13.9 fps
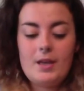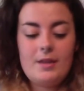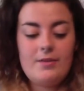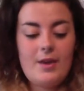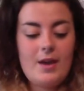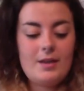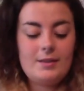
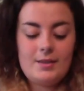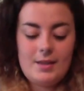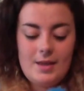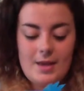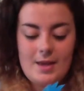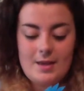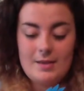that
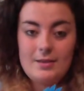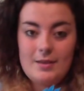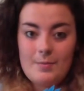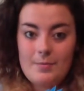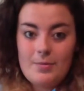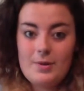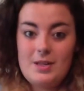is
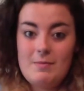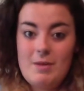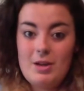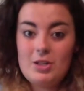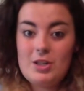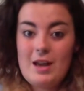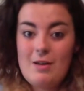pretty
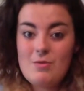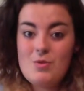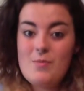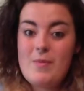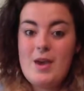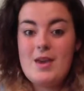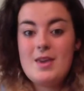much how you
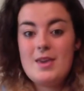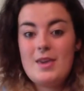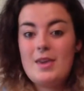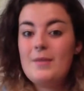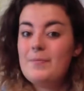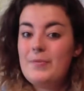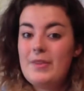make
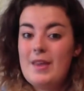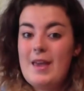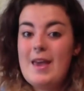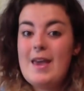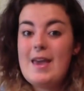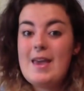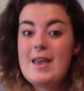
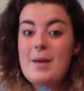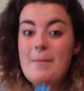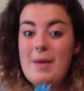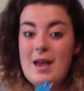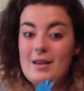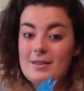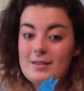a
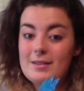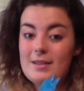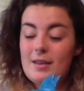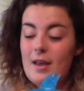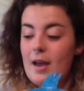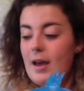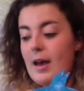mask.
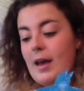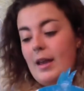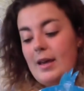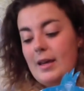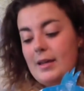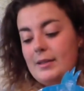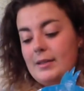
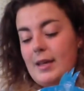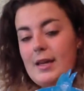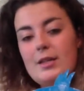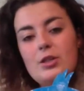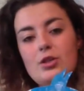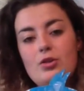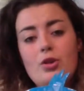Like I
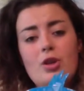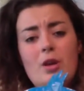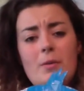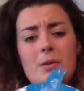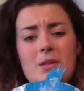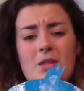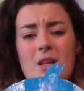said, you can
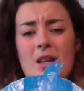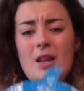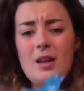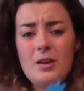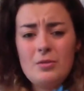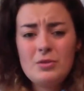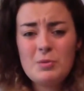go into
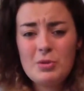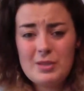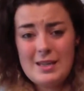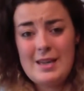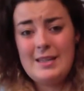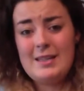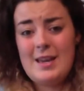loads more
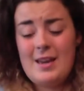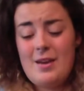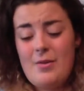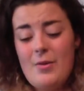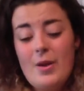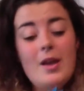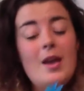
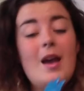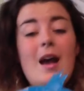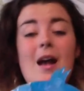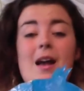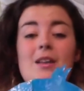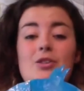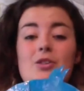detail
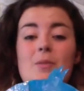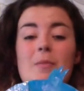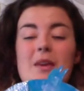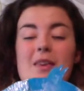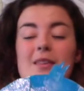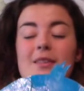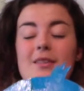and you can
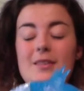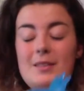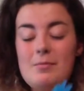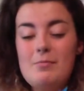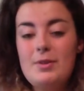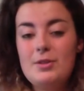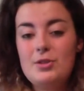make it as
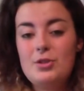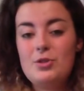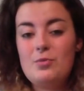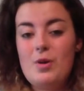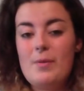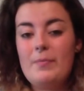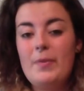simple as you
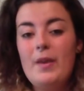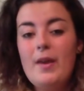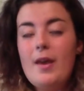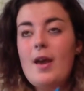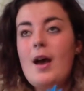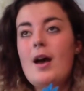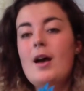want.
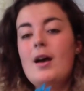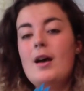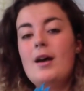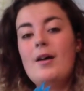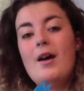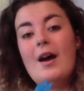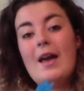
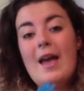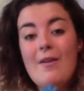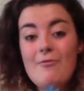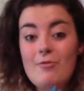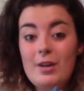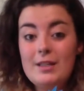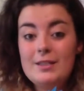I
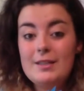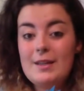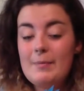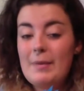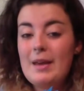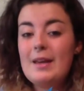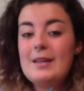have recently
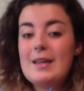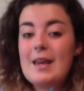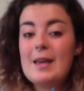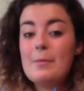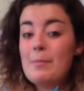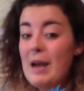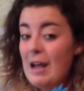made
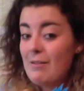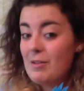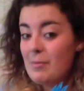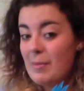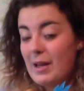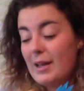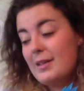a
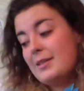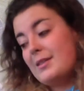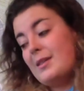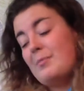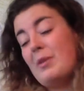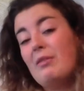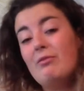parrot mask,
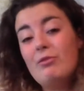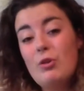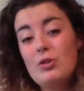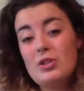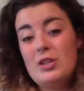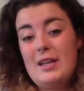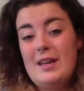but
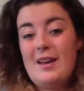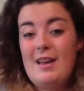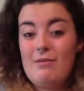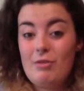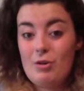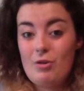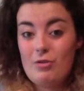unfortunately I
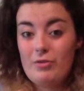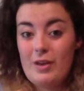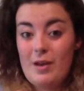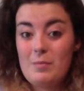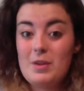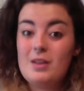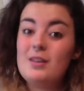haven't got
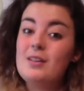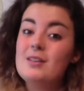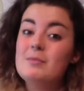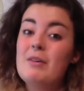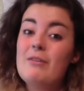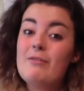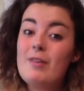that because
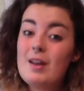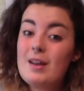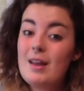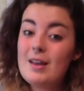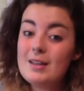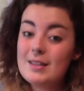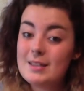my friend
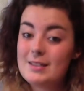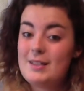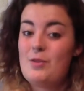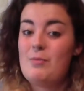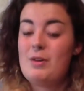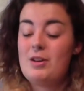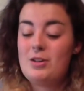liked it
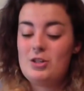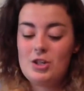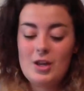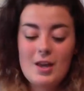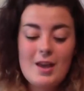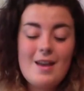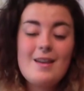so much
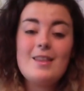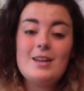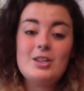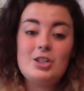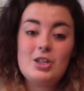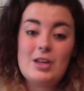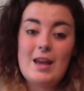that
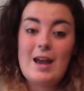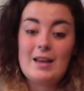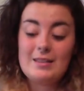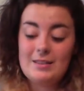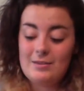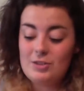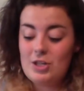she
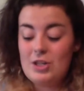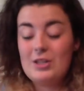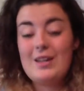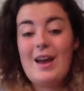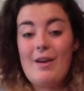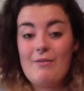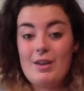asked if she could
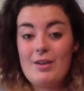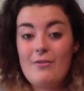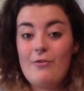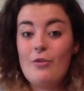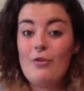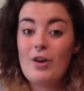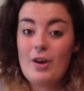have it
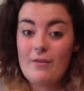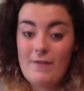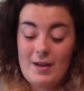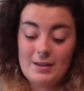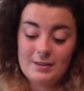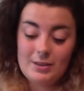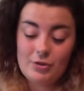for her
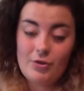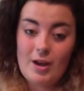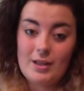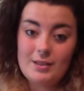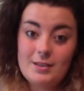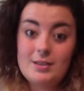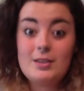fancy
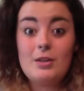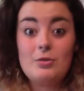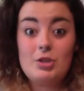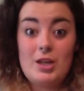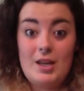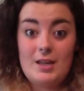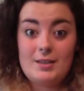dress, so
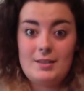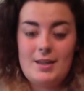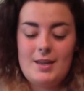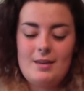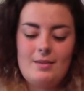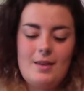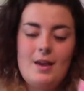she has
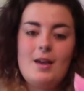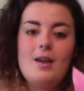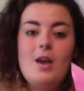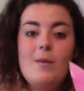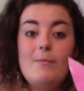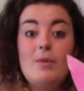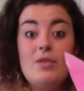taken that,
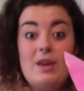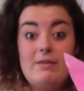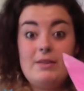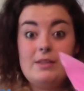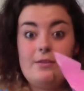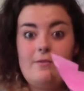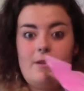but there
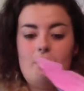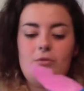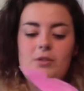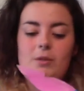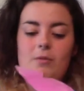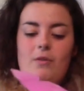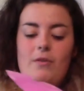is a
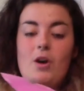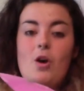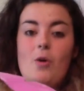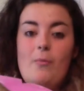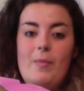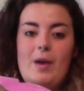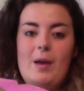photo of it
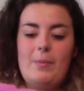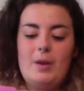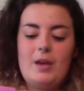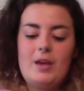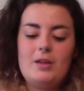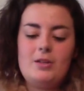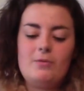on my
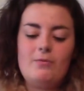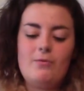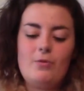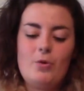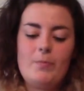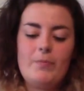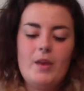application
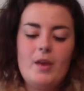form.